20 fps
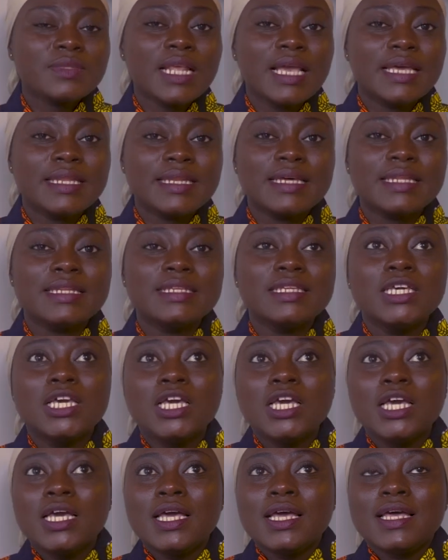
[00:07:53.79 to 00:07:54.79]
And then
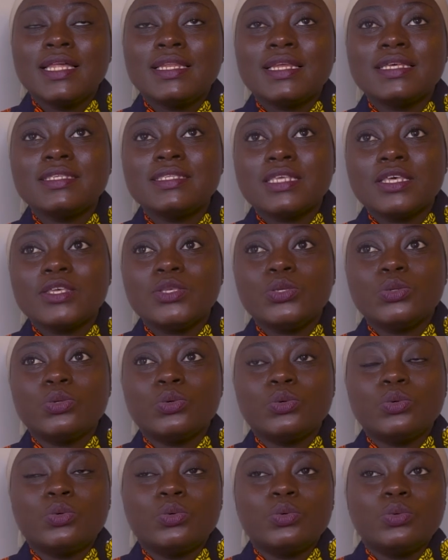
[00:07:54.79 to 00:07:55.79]
let's say
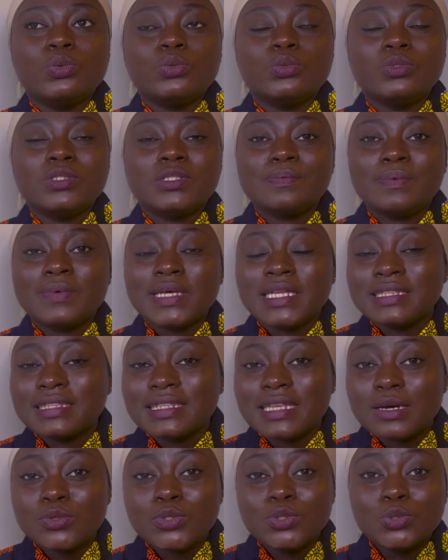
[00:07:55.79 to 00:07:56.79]
you
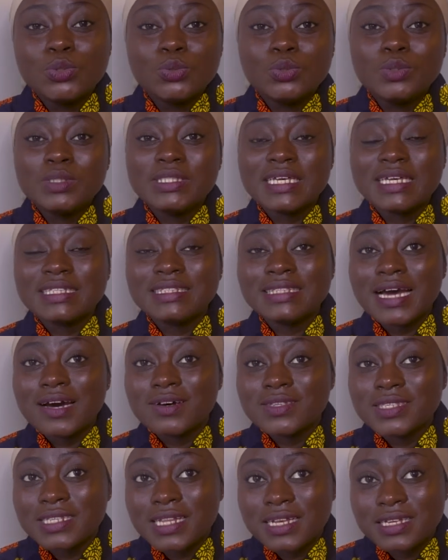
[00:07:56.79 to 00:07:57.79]
spend you set
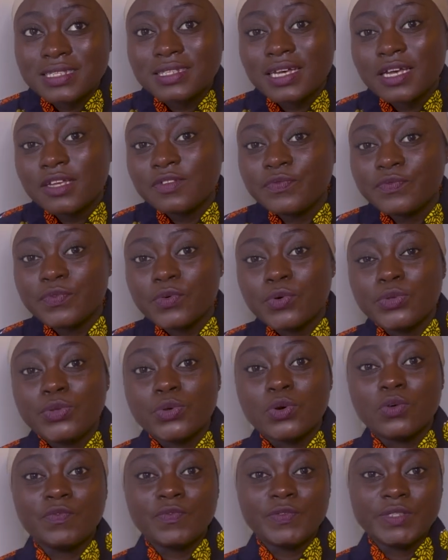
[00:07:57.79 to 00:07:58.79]
thousand aside for
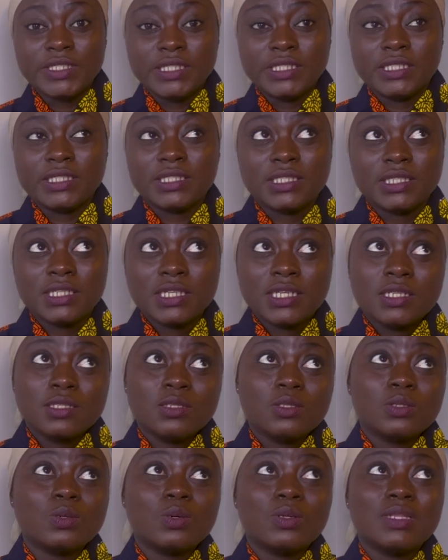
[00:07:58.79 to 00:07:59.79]
your feeding,
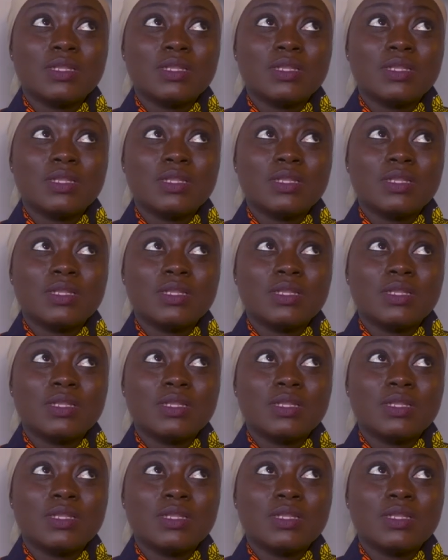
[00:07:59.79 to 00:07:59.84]
so